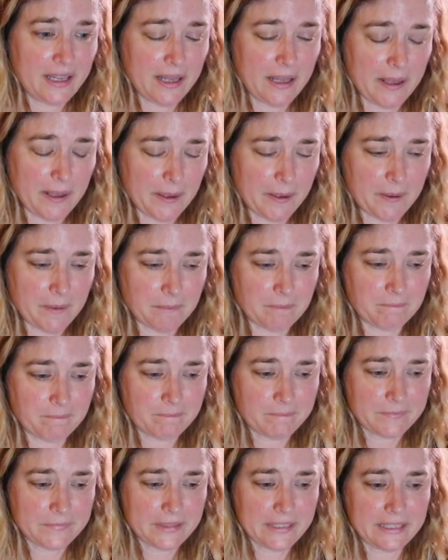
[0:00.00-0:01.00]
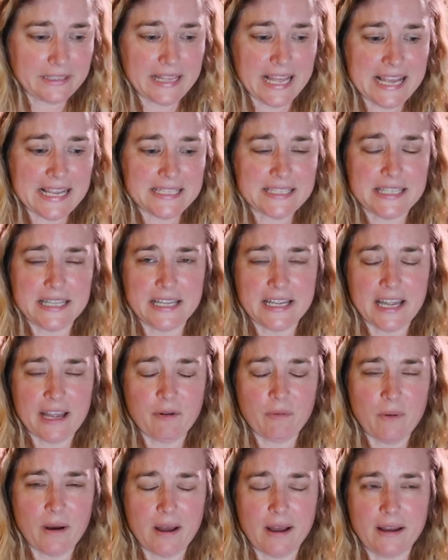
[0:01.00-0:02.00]
the last thing I
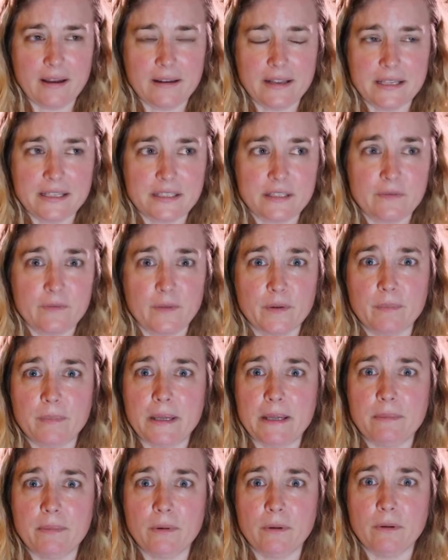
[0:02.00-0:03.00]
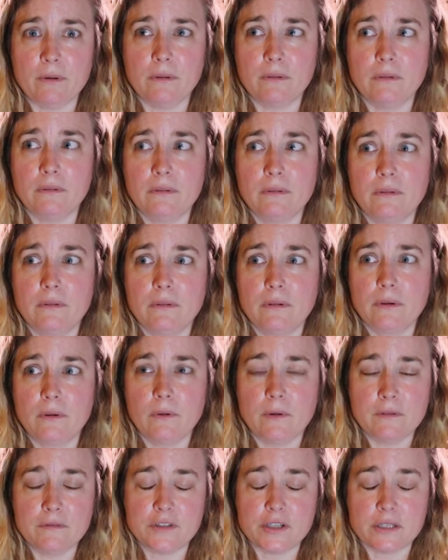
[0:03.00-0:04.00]
want is for people
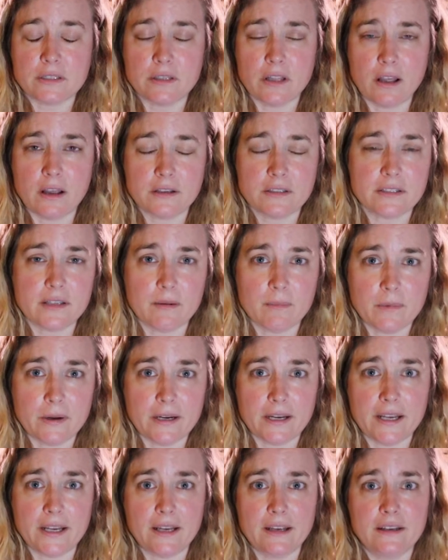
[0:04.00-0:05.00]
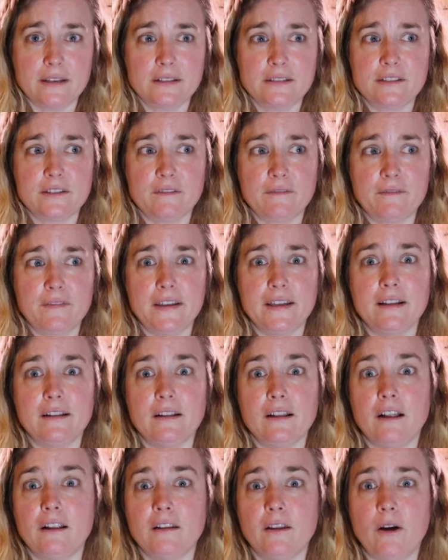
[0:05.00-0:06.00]
who have just lost somebody to
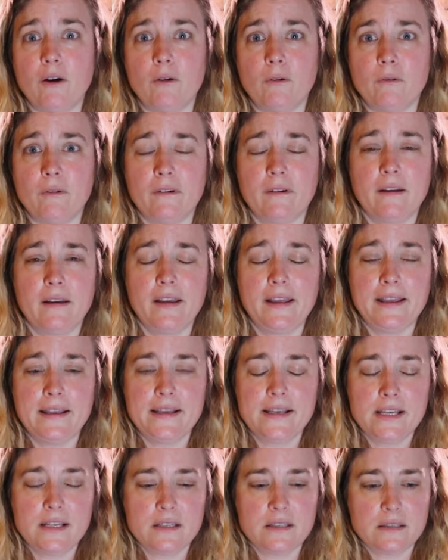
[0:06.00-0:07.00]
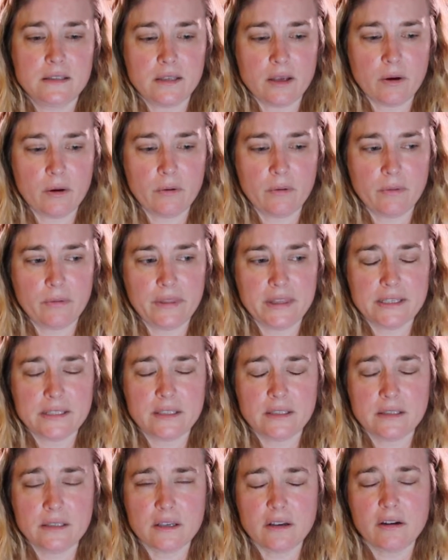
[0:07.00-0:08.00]
feel alone. So this
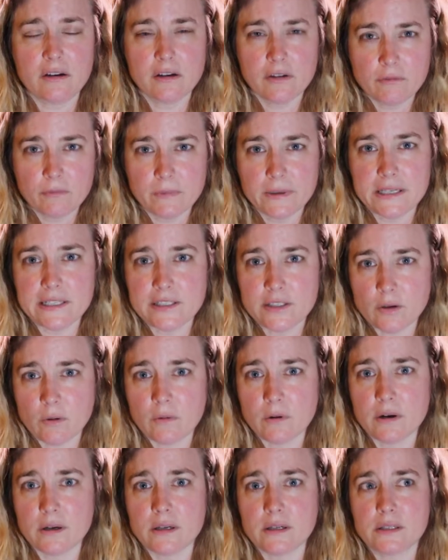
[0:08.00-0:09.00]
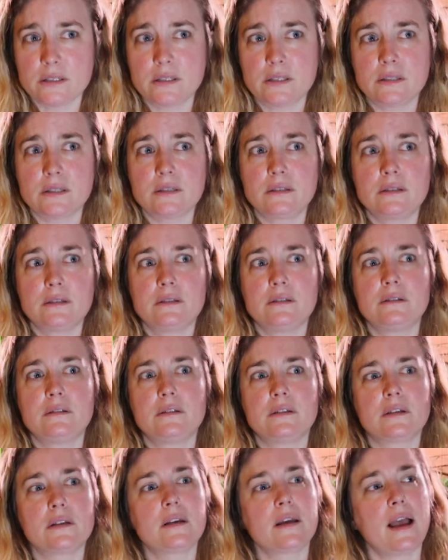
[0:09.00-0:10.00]
is a good resource
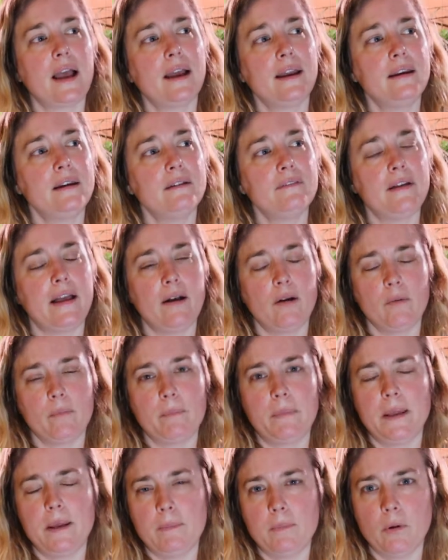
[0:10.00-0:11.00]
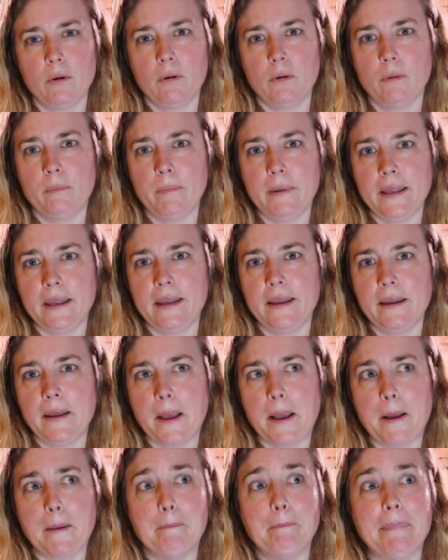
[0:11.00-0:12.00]
to kind of help people be
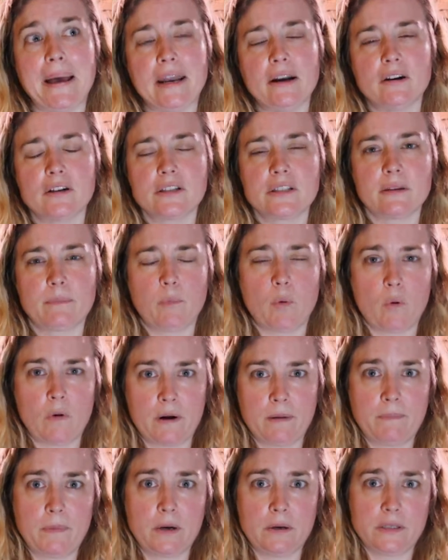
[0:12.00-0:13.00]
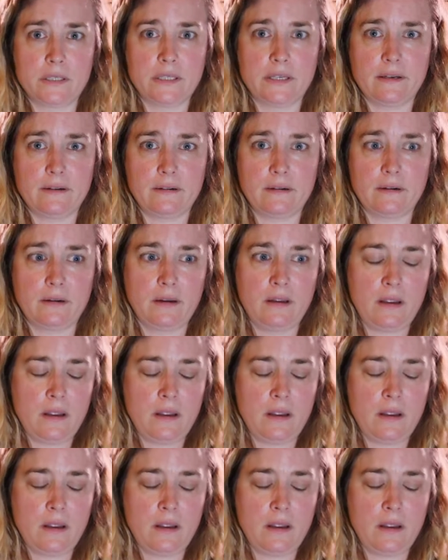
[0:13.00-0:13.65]
a better support person.